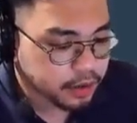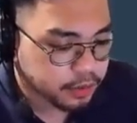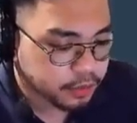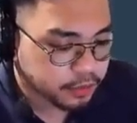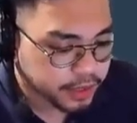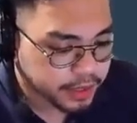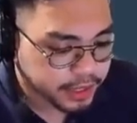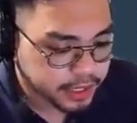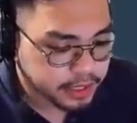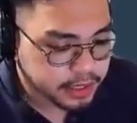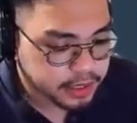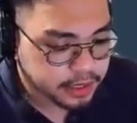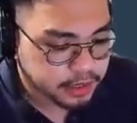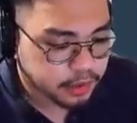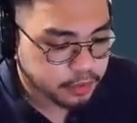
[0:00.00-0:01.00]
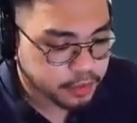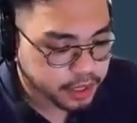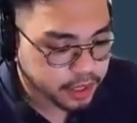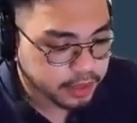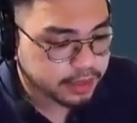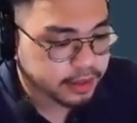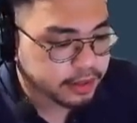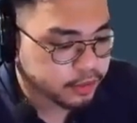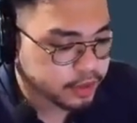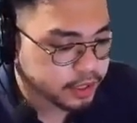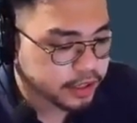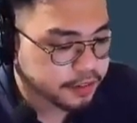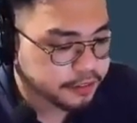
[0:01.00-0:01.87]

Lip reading: With this, we got their Twitter